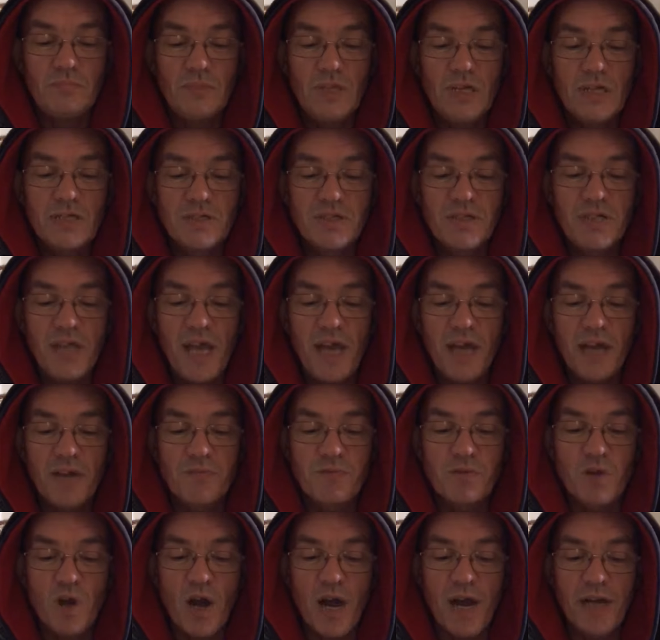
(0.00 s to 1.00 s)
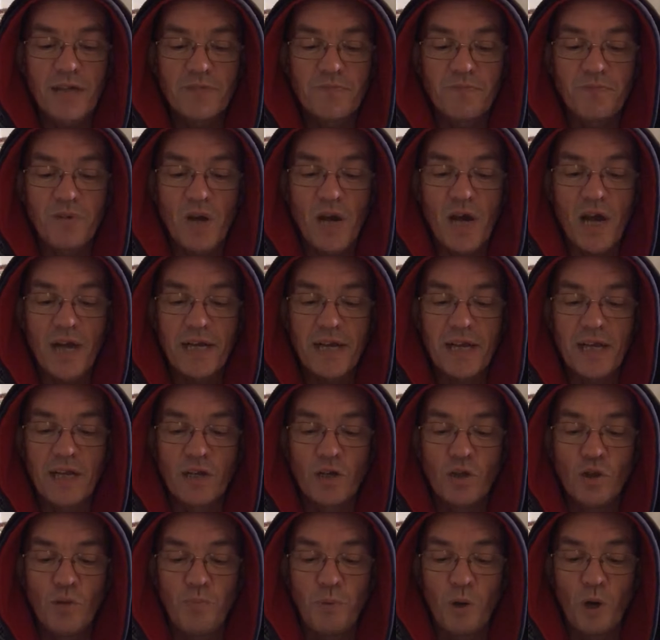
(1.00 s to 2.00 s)
Instead of trying to find a
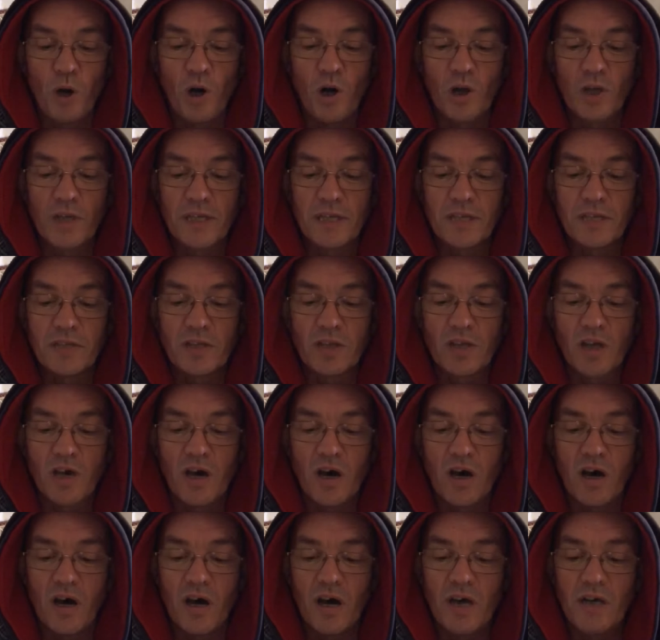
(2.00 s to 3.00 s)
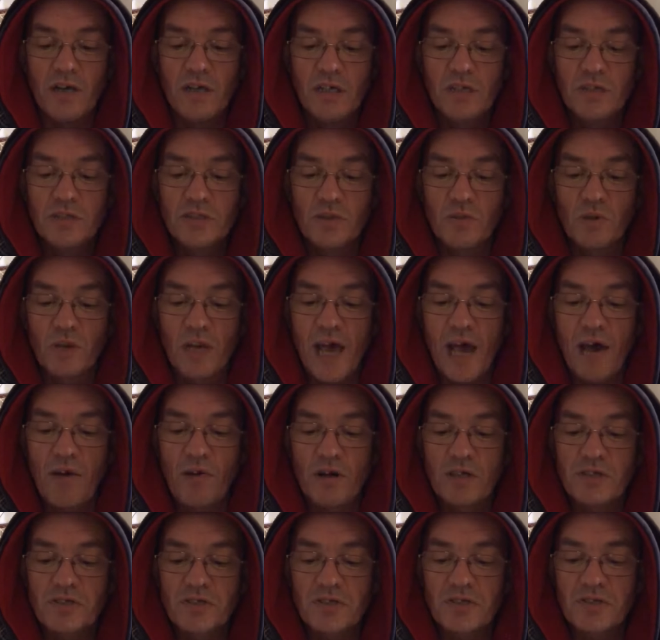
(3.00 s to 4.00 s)
loophole in the law to allow
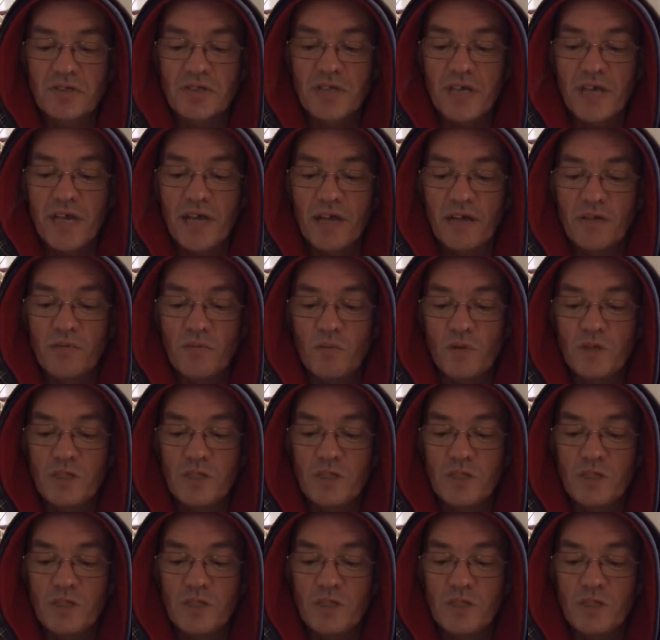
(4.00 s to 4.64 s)
us to sin,